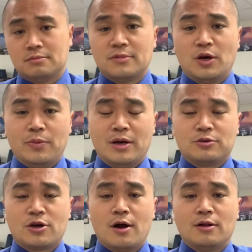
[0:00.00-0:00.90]
they'll be able
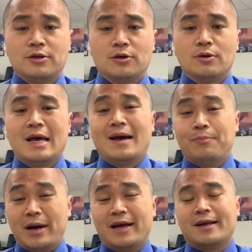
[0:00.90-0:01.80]
to call on you.
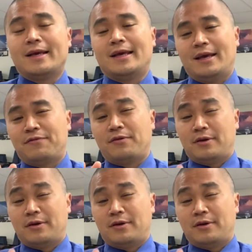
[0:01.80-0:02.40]
But if